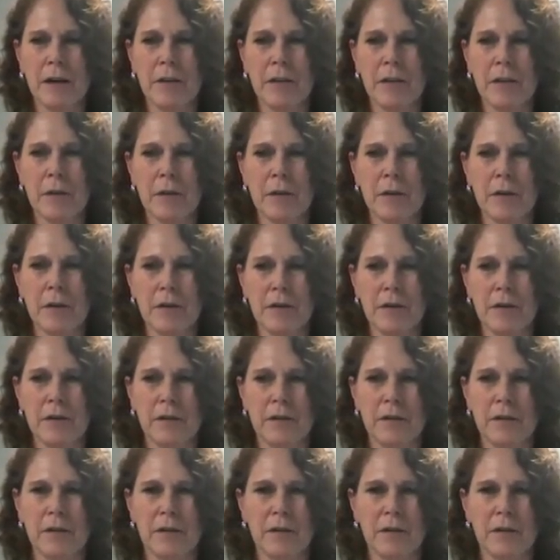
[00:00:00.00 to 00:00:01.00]
are
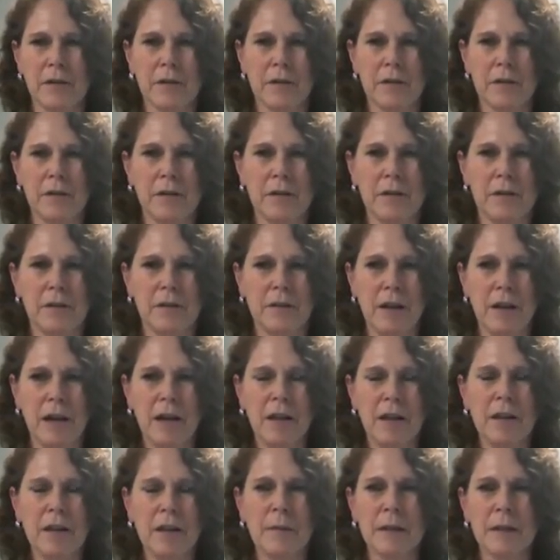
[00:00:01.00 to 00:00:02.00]
the
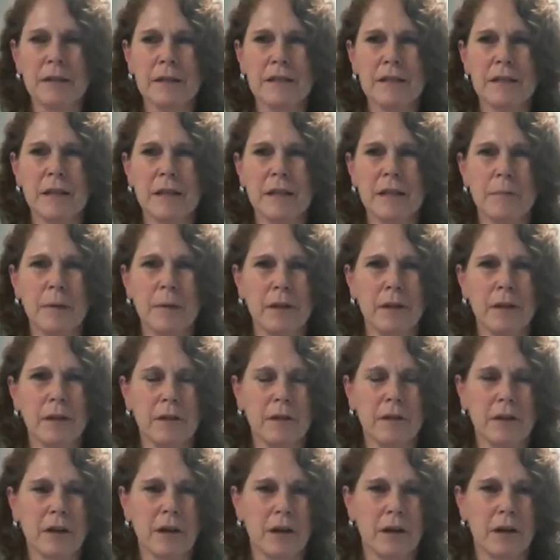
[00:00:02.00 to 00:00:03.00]
elements that build